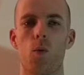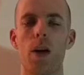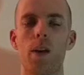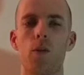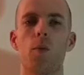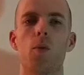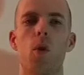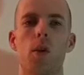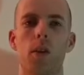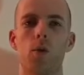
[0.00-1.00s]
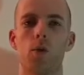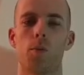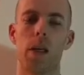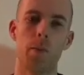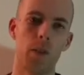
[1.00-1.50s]
Why have you brought those
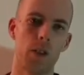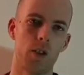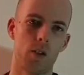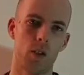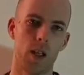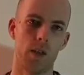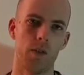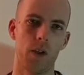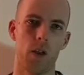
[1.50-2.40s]
people into your life?